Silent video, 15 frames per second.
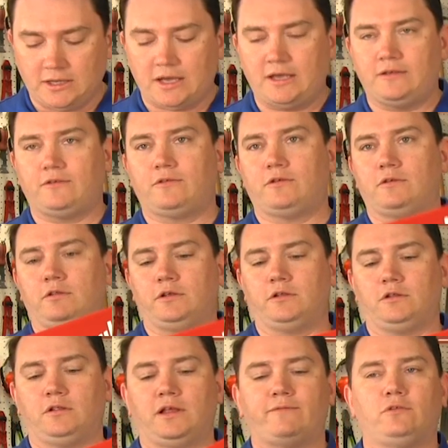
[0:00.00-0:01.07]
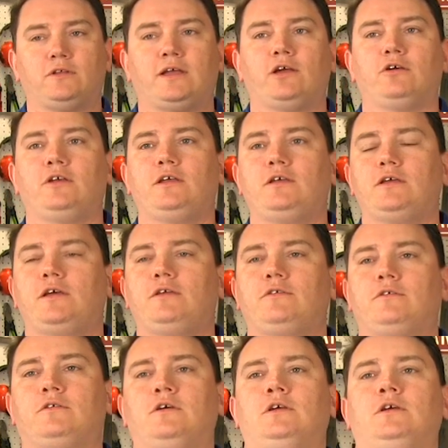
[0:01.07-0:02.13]
nice little level carrying
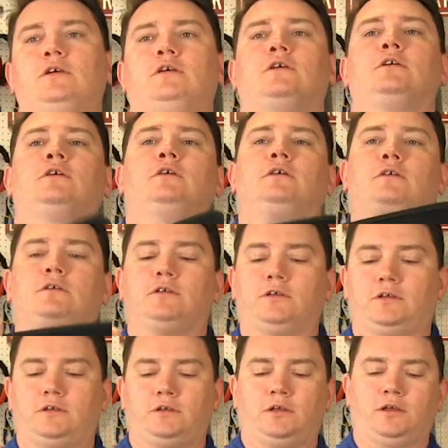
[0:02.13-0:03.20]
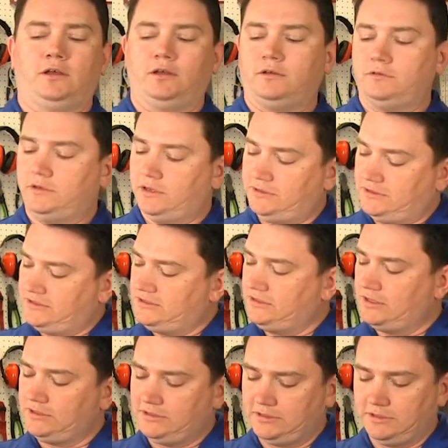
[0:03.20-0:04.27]
case uh, as it
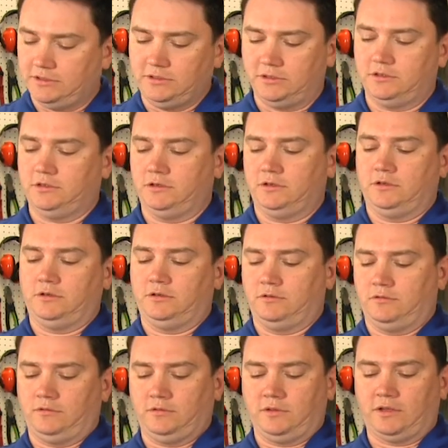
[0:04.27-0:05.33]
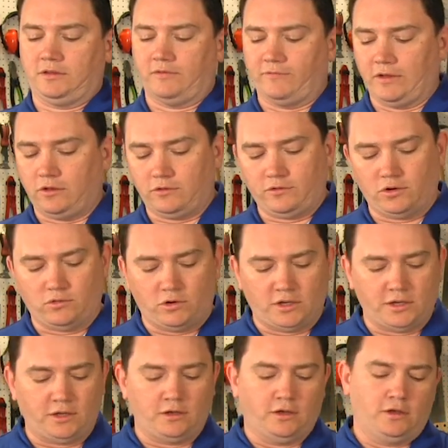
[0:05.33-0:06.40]
sits. Got the Velcro
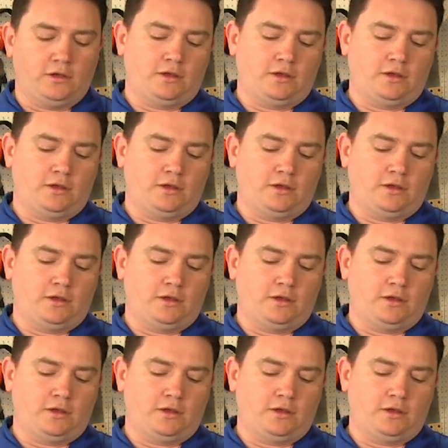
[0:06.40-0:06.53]
on it.